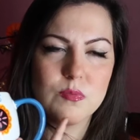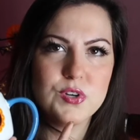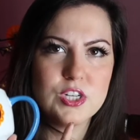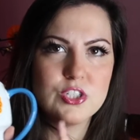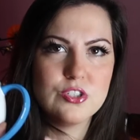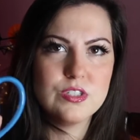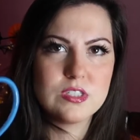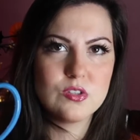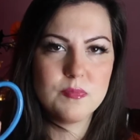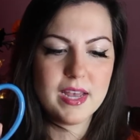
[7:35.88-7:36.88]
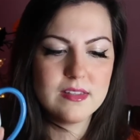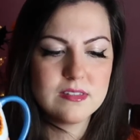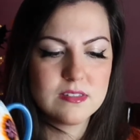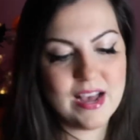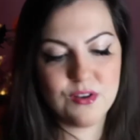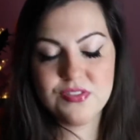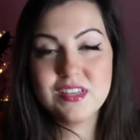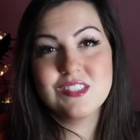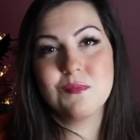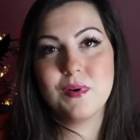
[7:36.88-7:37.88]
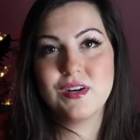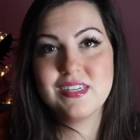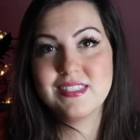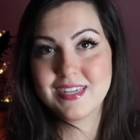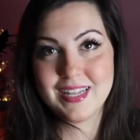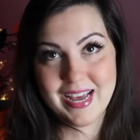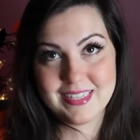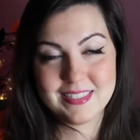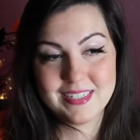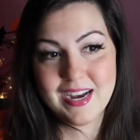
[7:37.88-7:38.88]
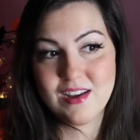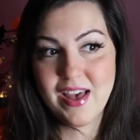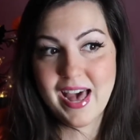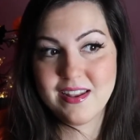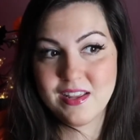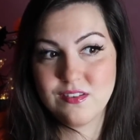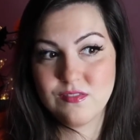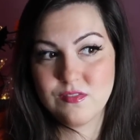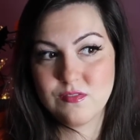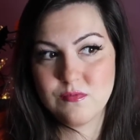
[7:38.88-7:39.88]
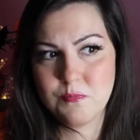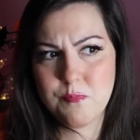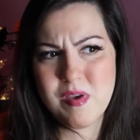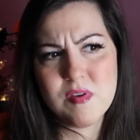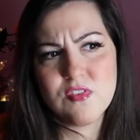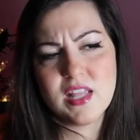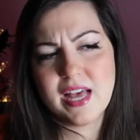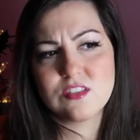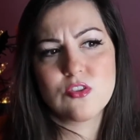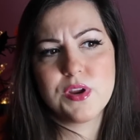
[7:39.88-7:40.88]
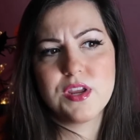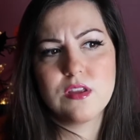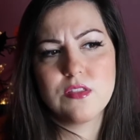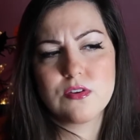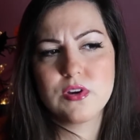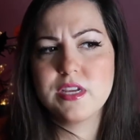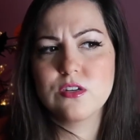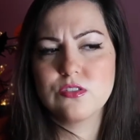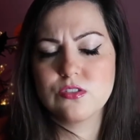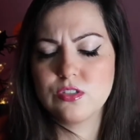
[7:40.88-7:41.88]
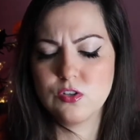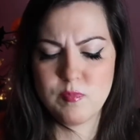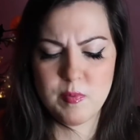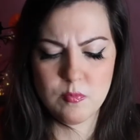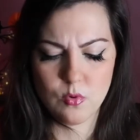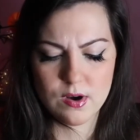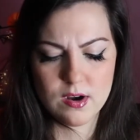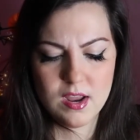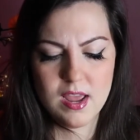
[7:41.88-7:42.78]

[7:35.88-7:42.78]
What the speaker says: I'm pretty sure you could still buy this. Now this mug is a classic. I've had it maybe for the last three years or so, maybe more.